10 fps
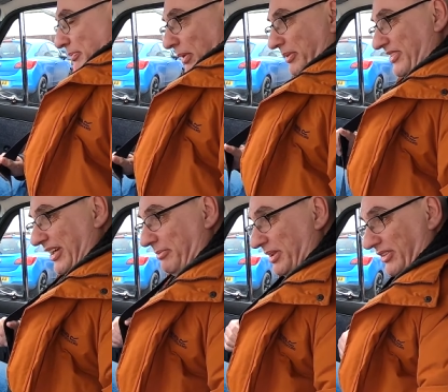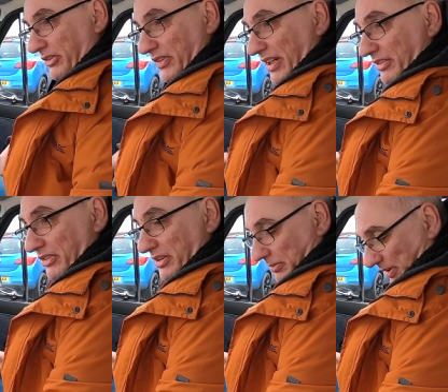be probably 10 minutes of video
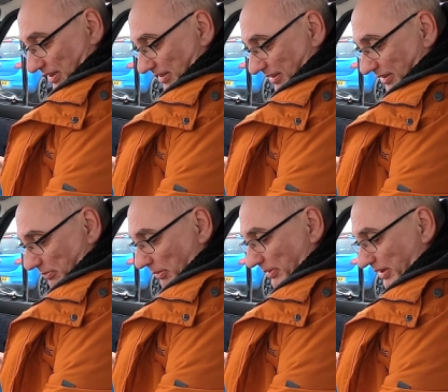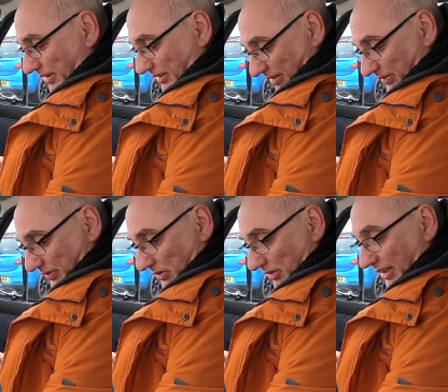is going to be uh, probably uh, a
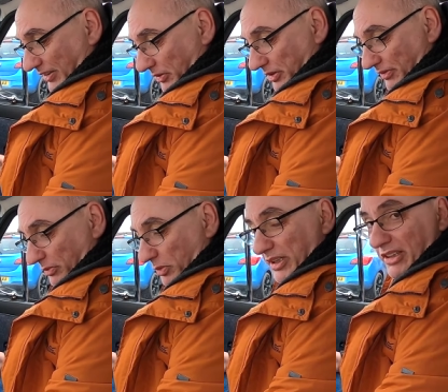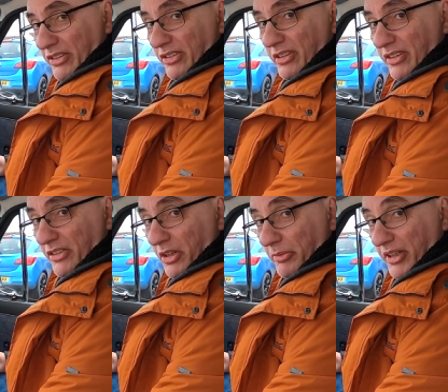few days or even weeks.
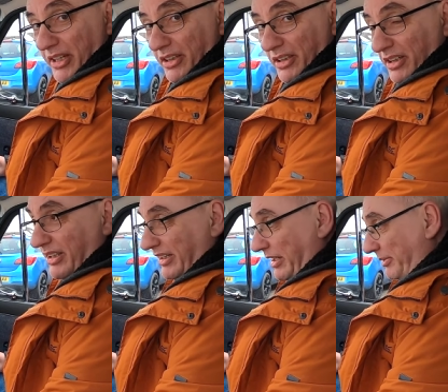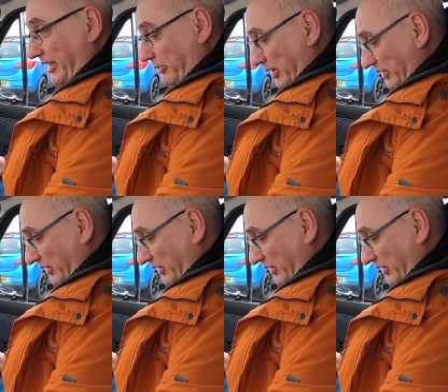It's time to get a laminated